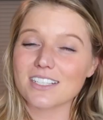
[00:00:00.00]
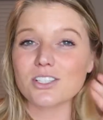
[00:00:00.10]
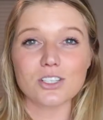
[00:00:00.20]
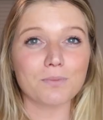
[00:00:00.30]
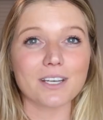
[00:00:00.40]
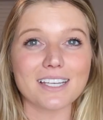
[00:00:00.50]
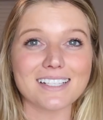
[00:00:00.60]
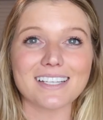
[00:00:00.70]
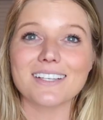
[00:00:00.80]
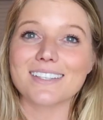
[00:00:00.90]
It's super
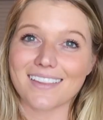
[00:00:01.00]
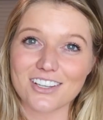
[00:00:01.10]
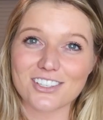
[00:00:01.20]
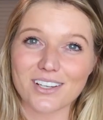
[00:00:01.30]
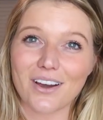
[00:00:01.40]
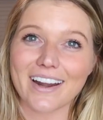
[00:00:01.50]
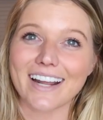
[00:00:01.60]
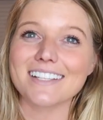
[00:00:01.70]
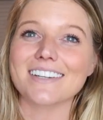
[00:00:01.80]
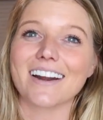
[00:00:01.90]
easy, so let's just go ahead and get